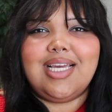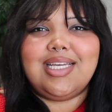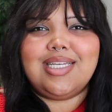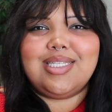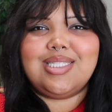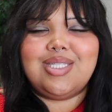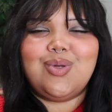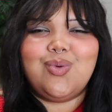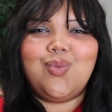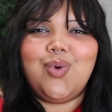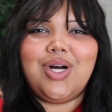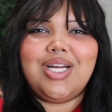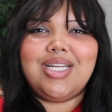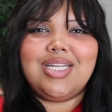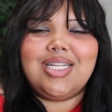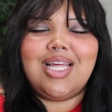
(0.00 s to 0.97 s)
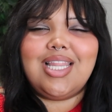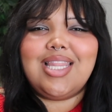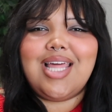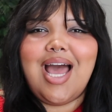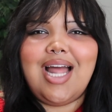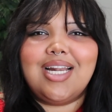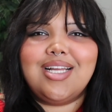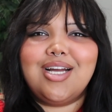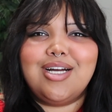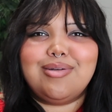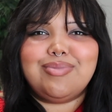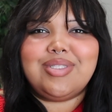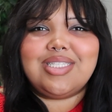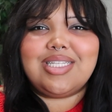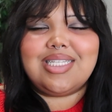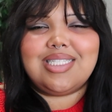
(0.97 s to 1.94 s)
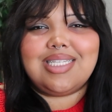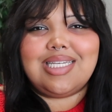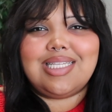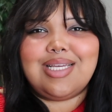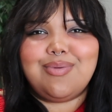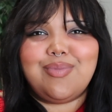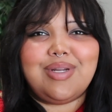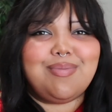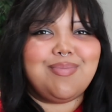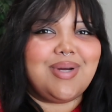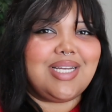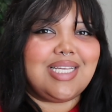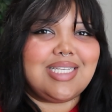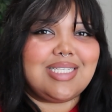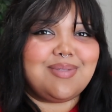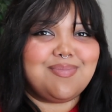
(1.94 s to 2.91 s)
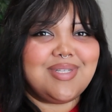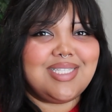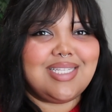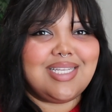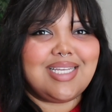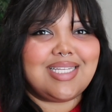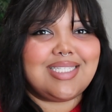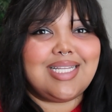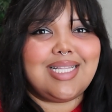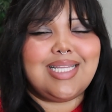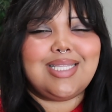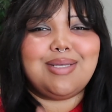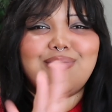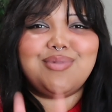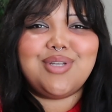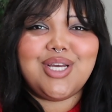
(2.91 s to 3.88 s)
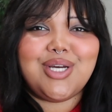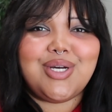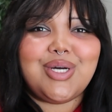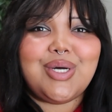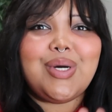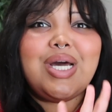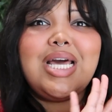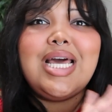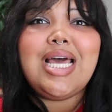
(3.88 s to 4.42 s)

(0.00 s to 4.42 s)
is the one that comes to see them when Bunny is missing, to let them know